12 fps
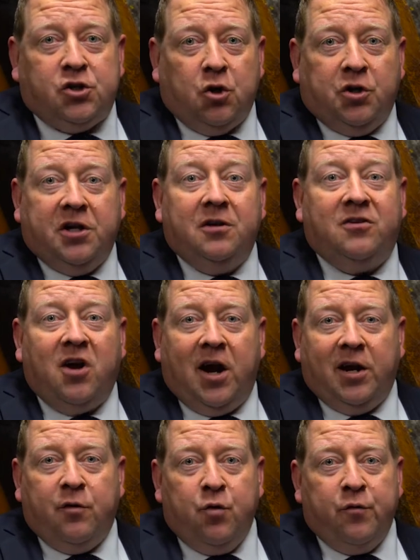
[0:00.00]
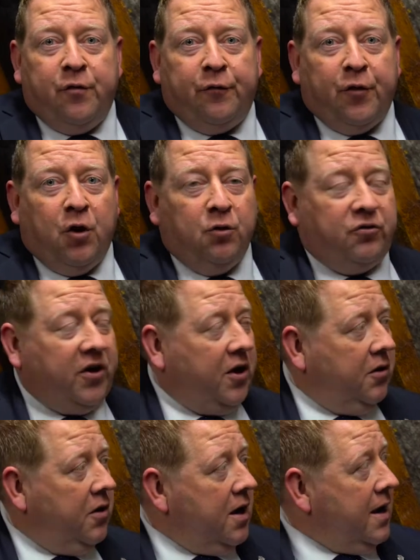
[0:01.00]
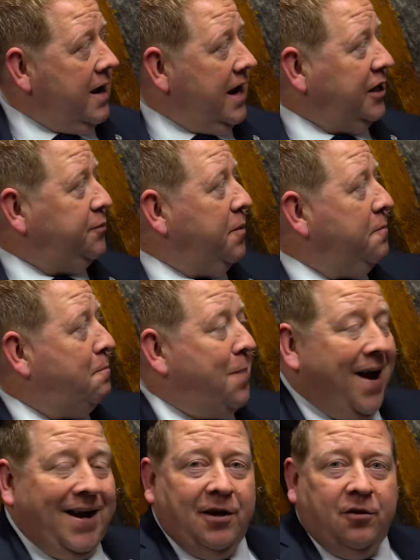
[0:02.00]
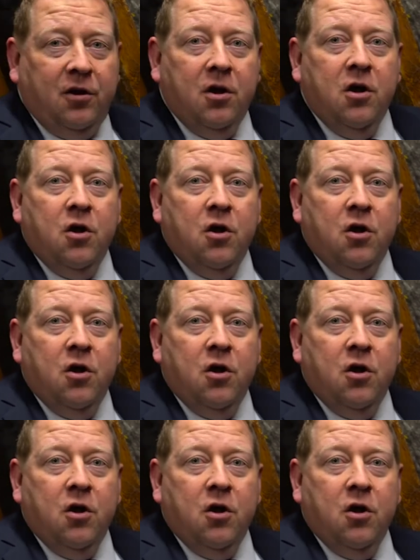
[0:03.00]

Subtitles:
So the entire roof of the hotel has been padded